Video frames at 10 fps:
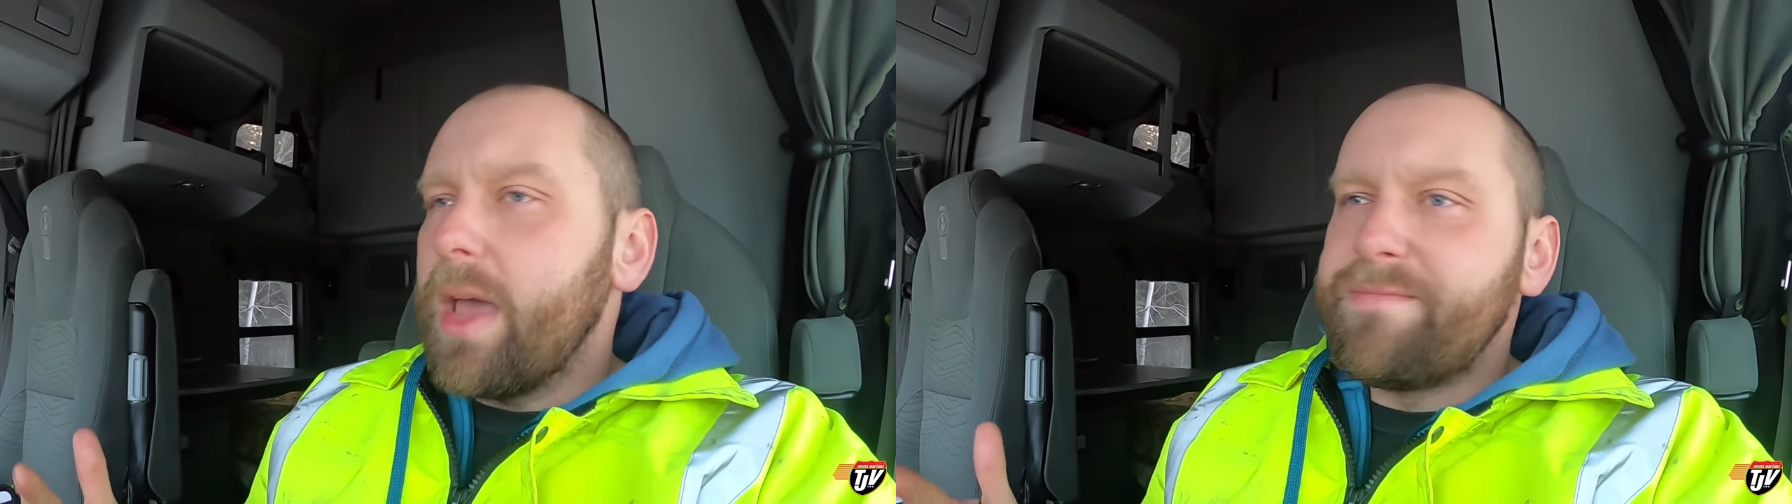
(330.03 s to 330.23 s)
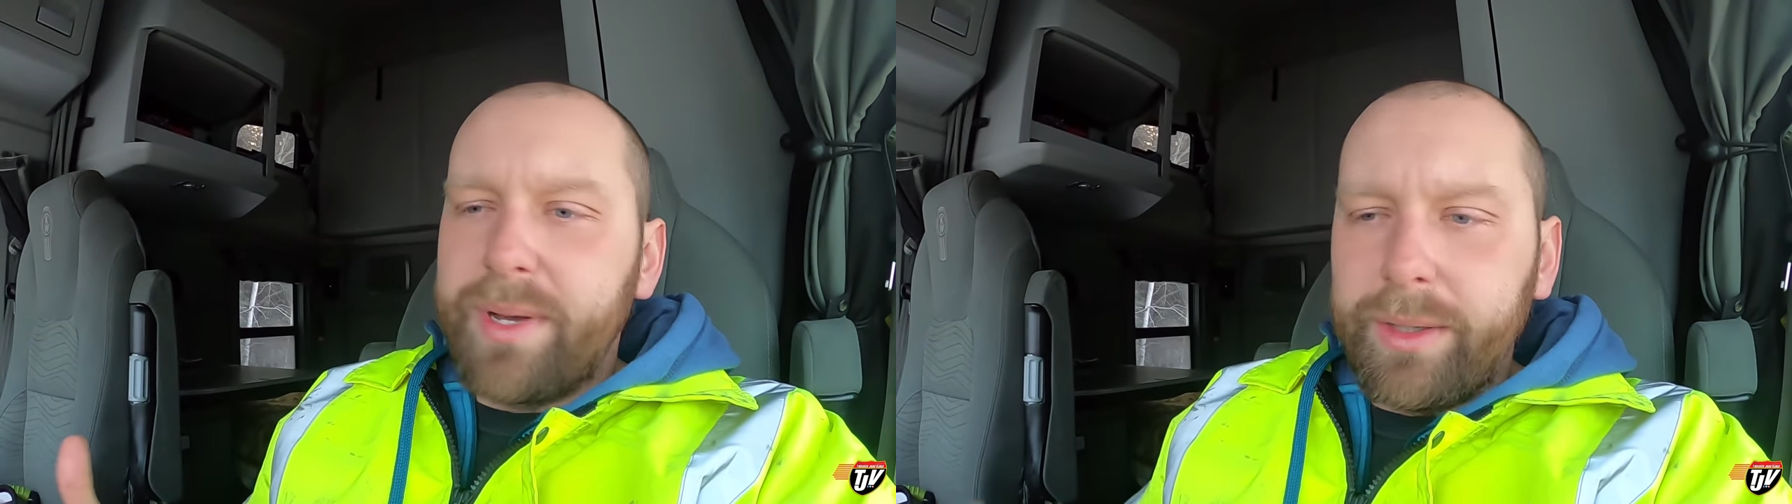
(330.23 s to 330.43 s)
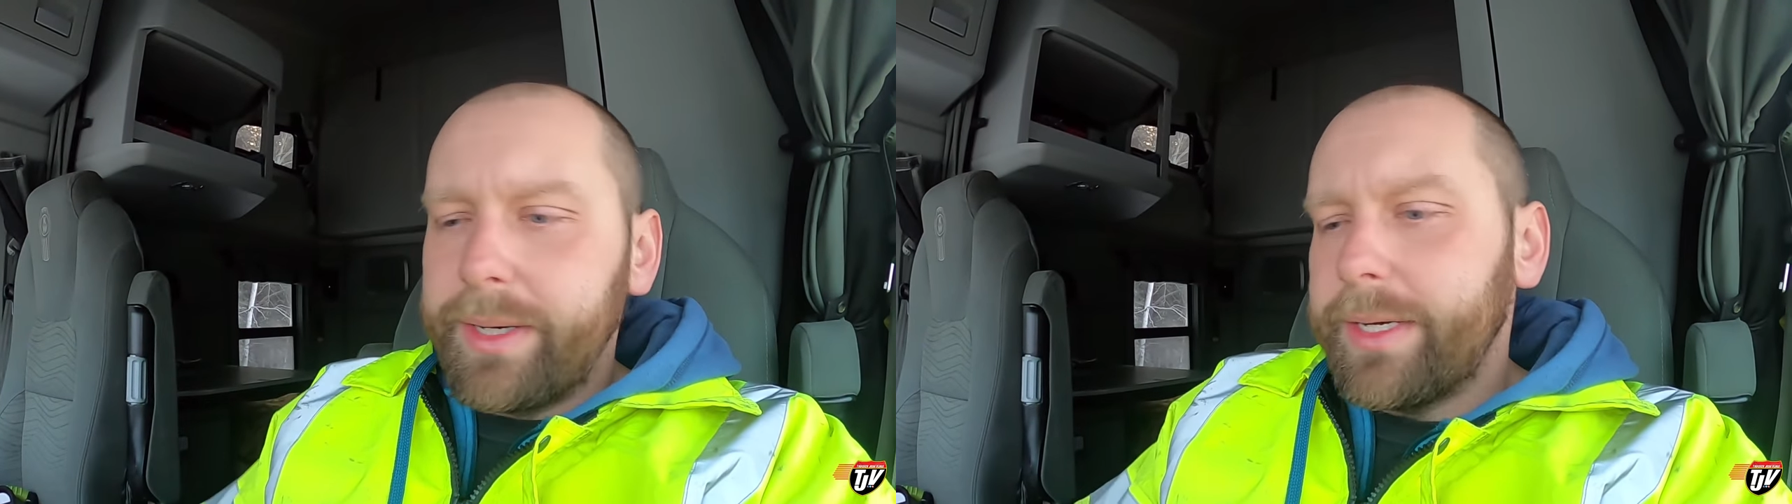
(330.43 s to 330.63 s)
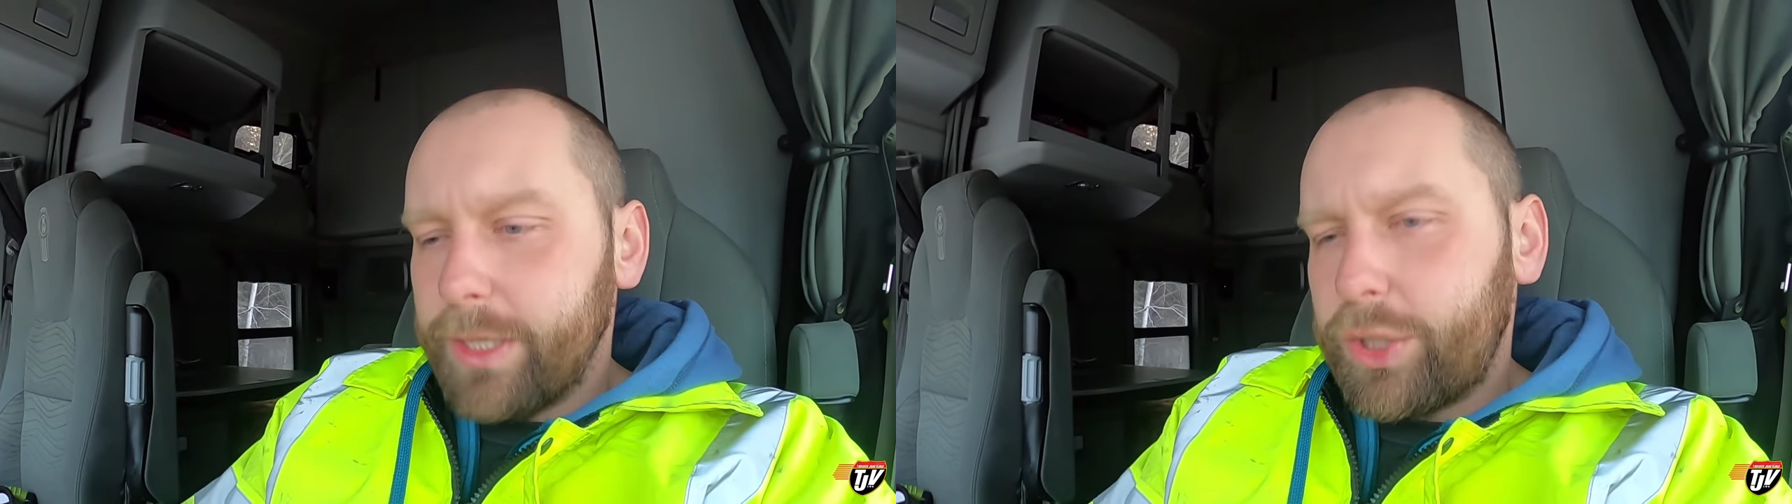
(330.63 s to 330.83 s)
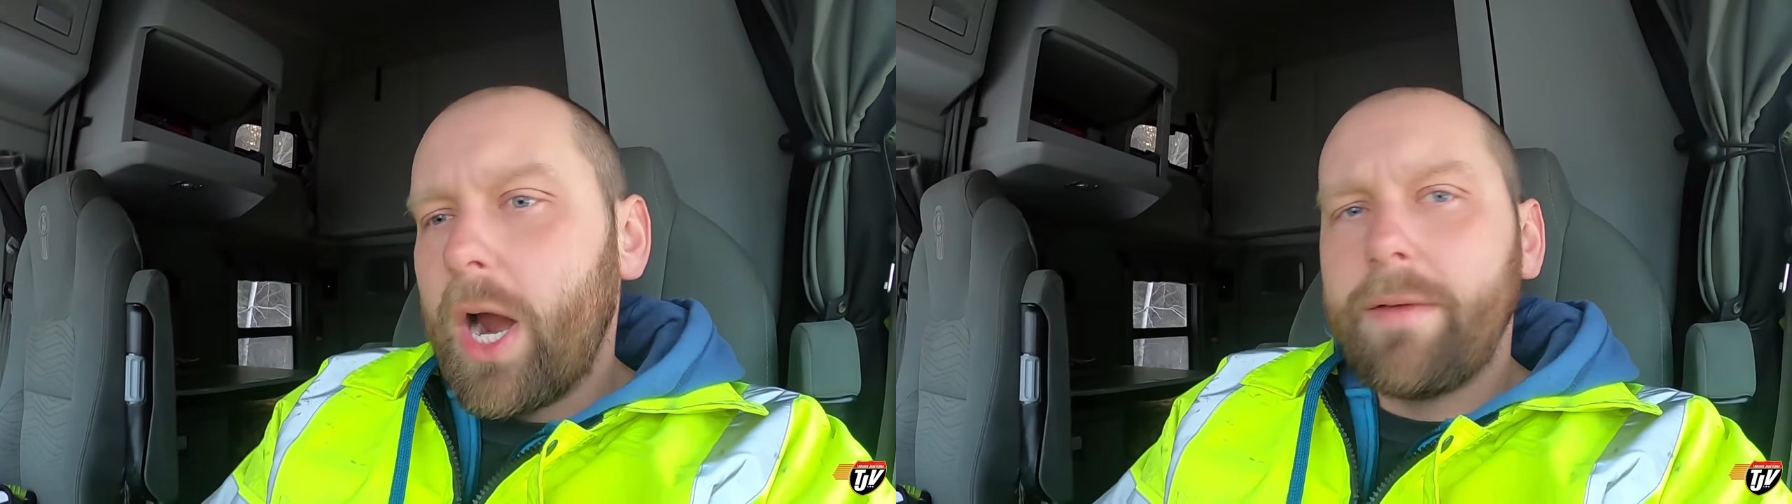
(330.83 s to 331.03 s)
ability
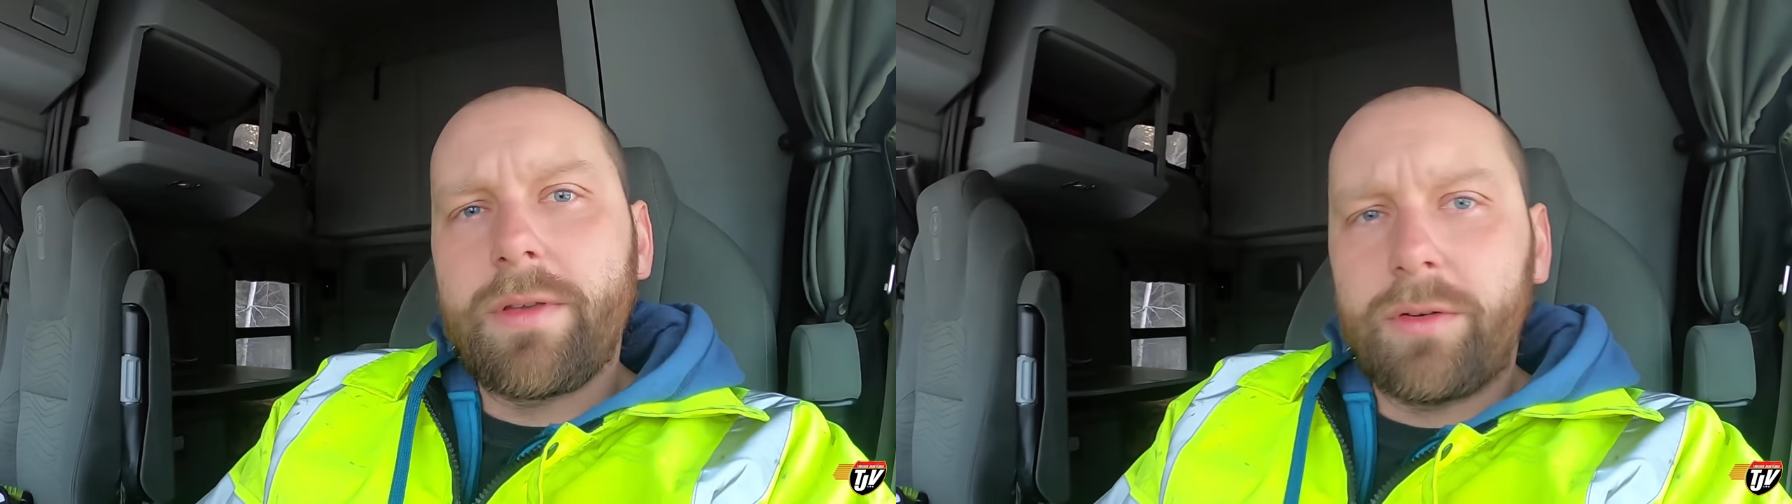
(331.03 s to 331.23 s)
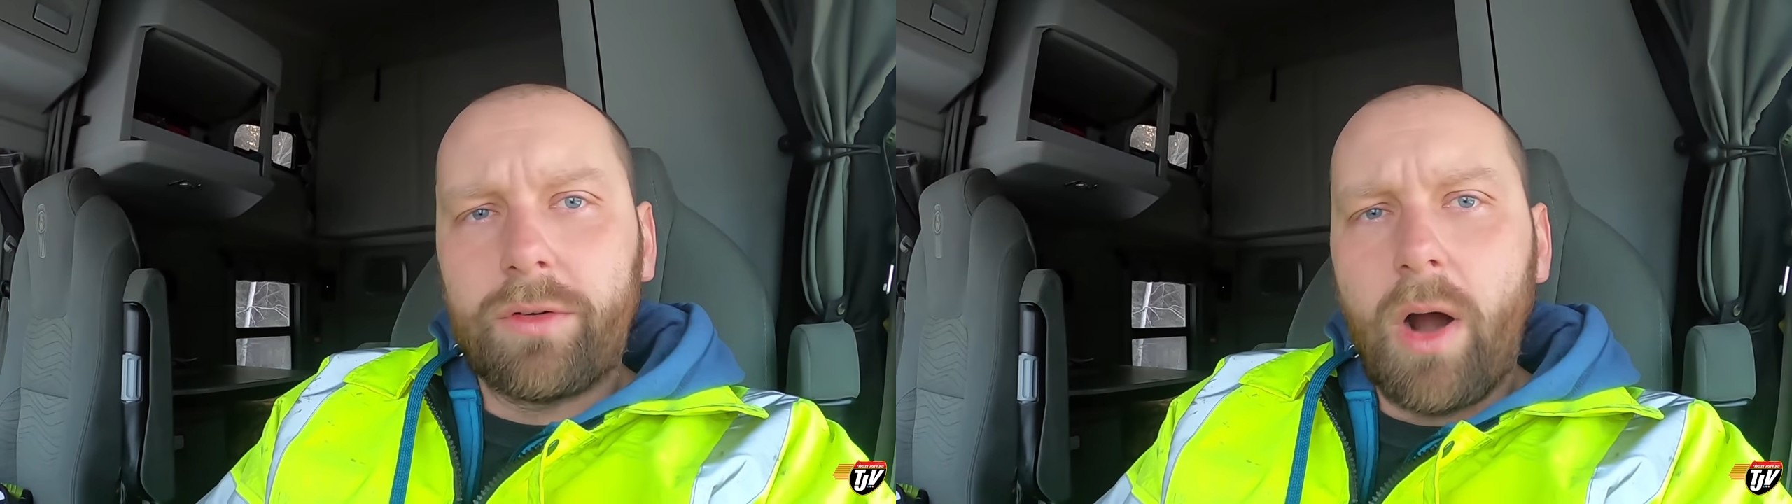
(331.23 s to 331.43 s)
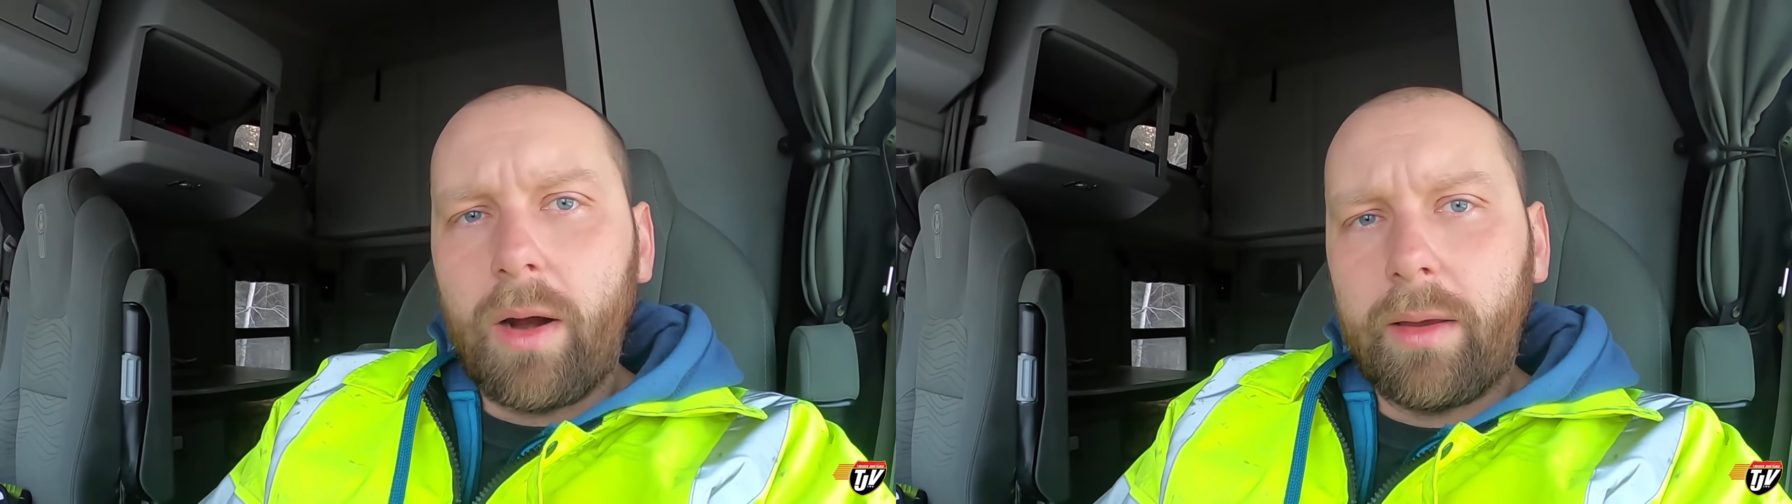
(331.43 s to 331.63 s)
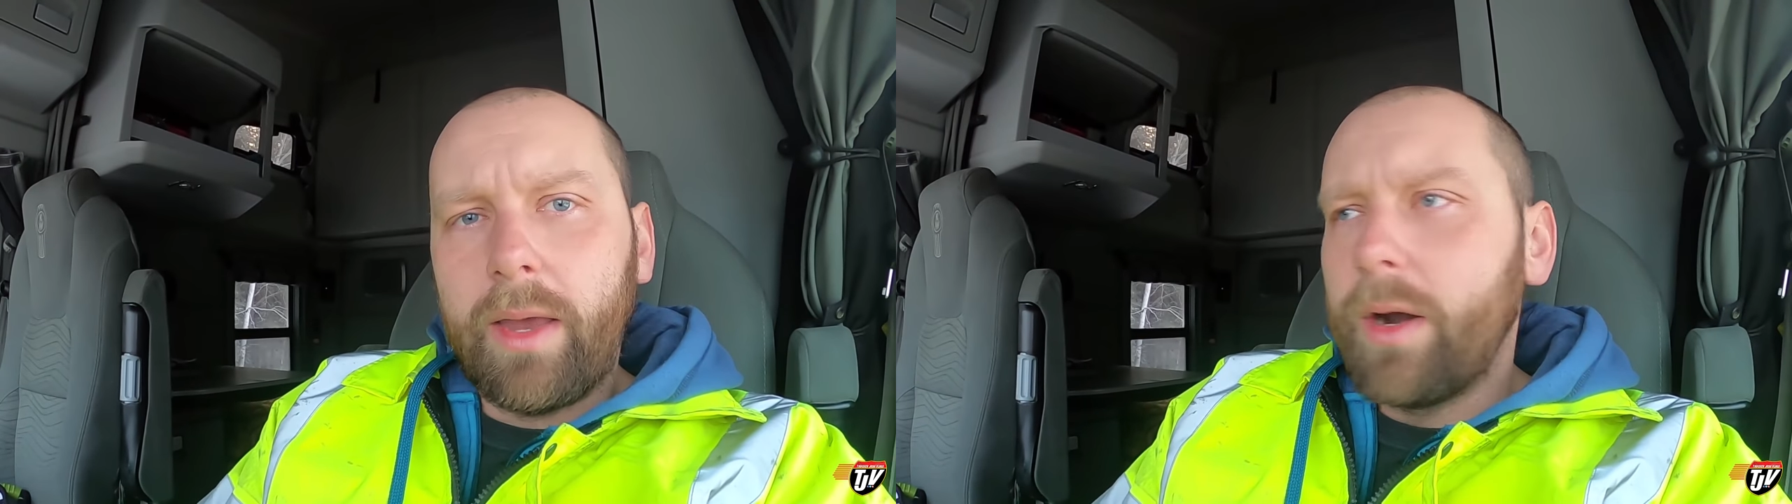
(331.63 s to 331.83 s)
to drive this truck